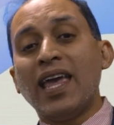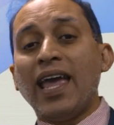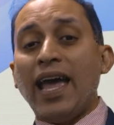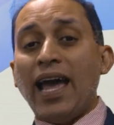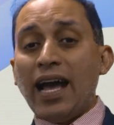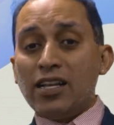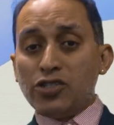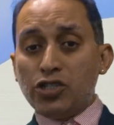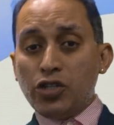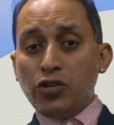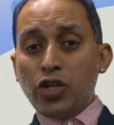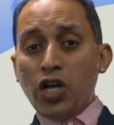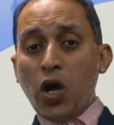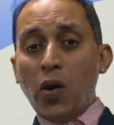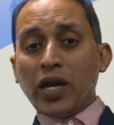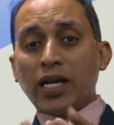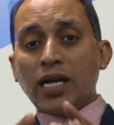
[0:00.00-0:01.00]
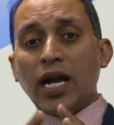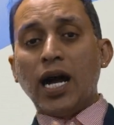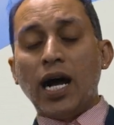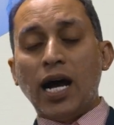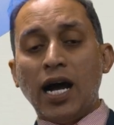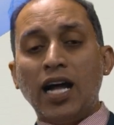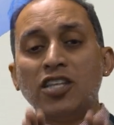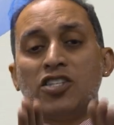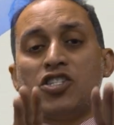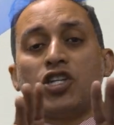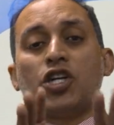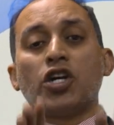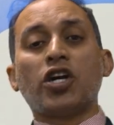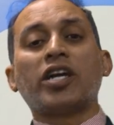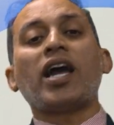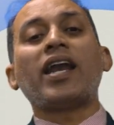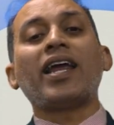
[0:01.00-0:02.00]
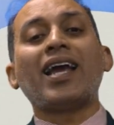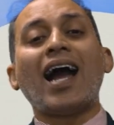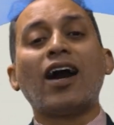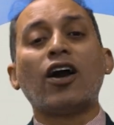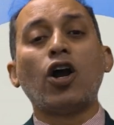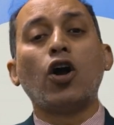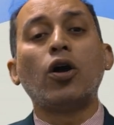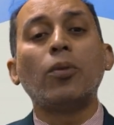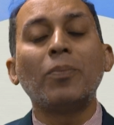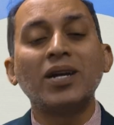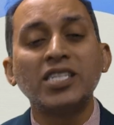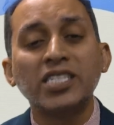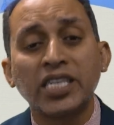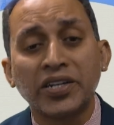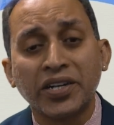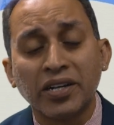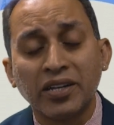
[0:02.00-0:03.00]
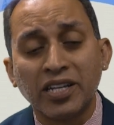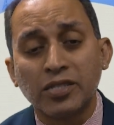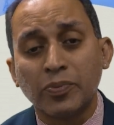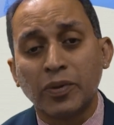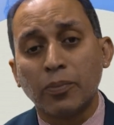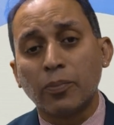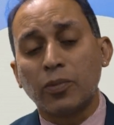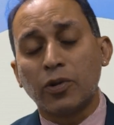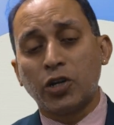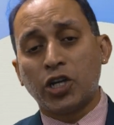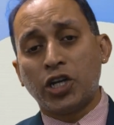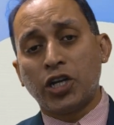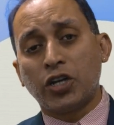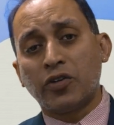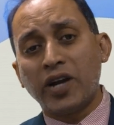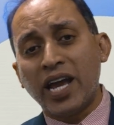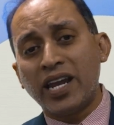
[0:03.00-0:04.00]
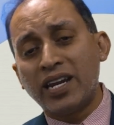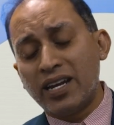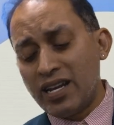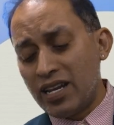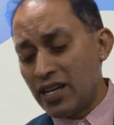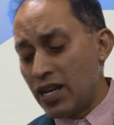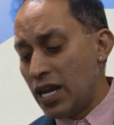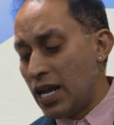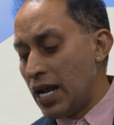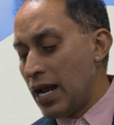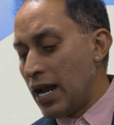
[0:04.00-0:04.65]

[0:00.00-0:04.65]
As you know, at cons, you're getting our own material that's been curated and